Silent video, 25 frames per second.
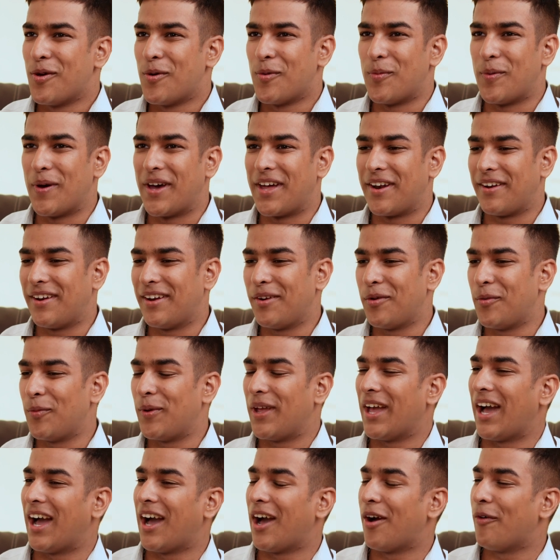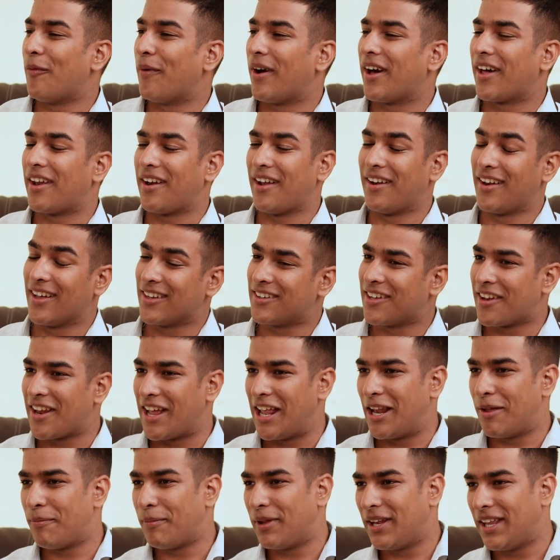wherein we have another
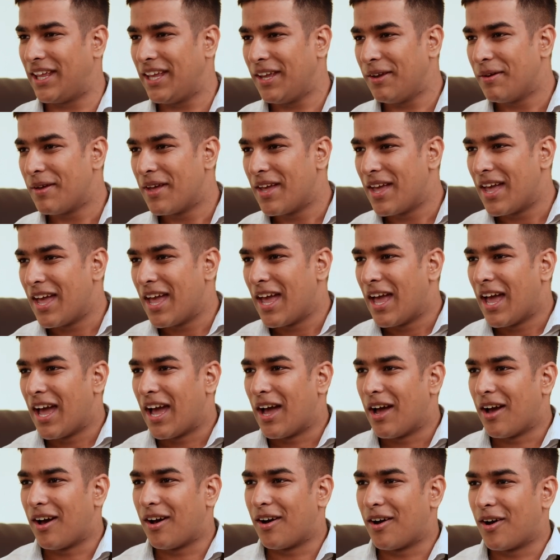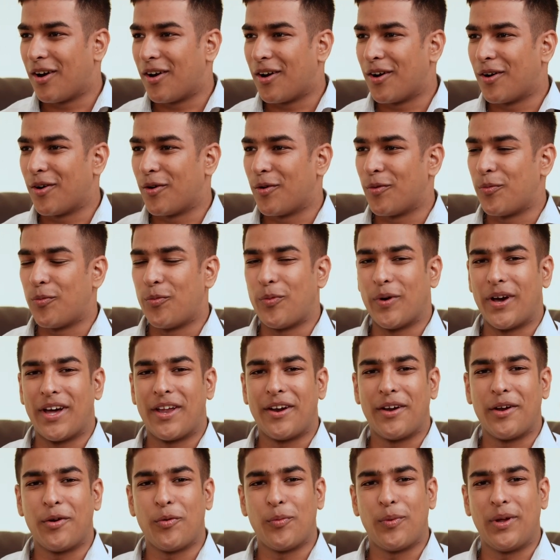alumni,
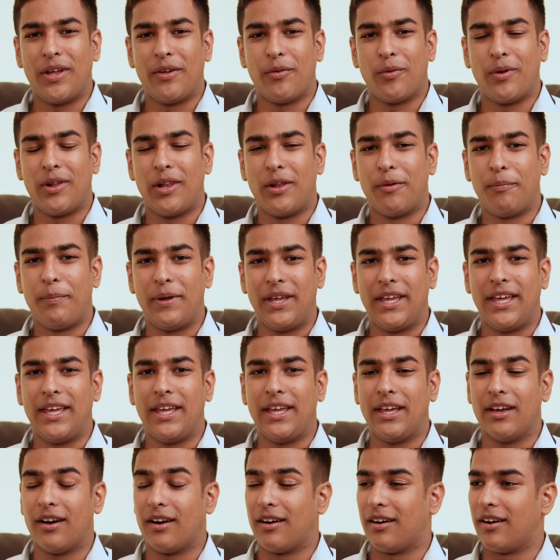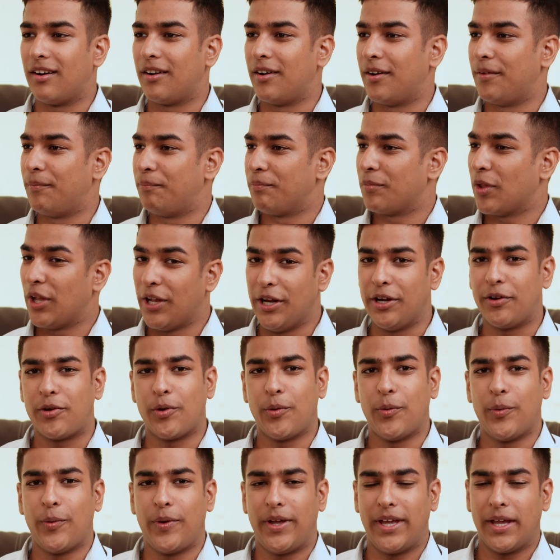wherein we will be
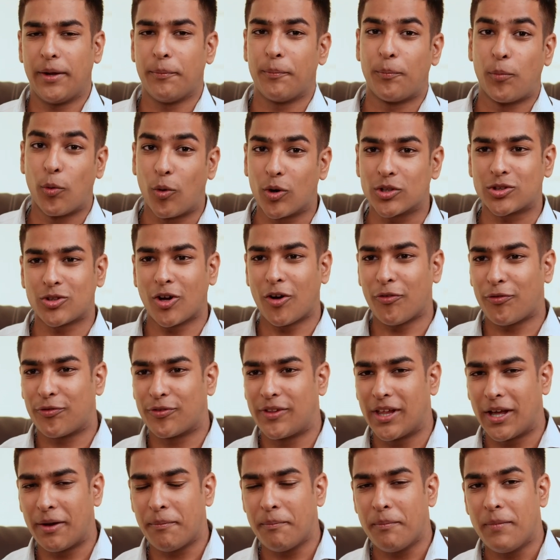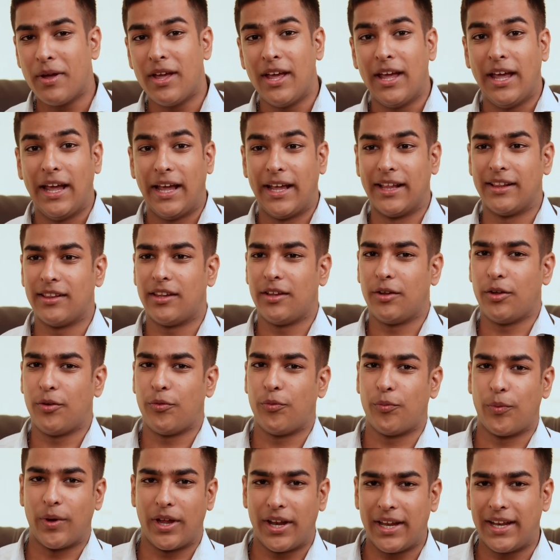interviewing both of them in the
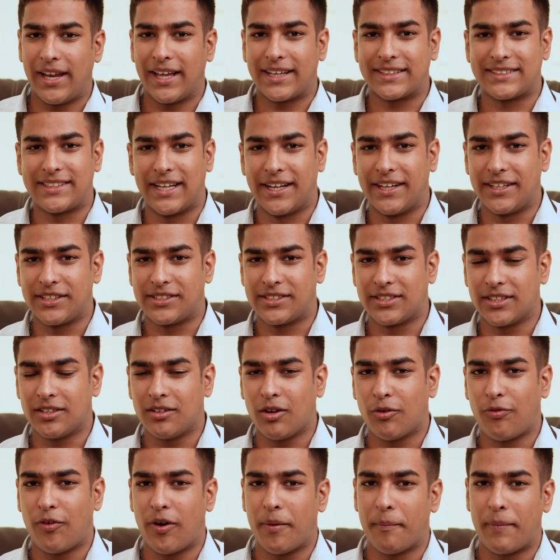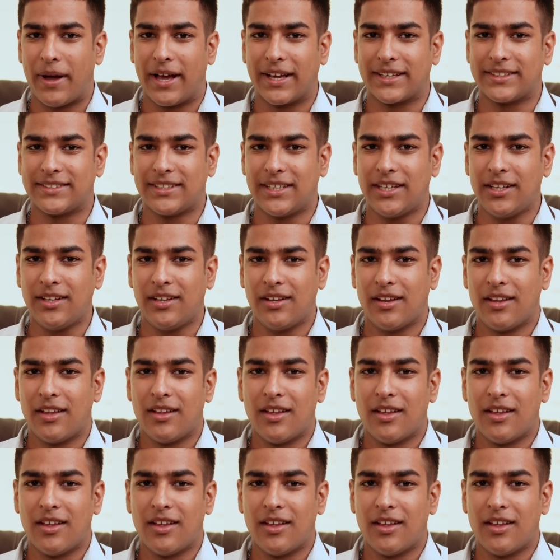very next edition of our magazine.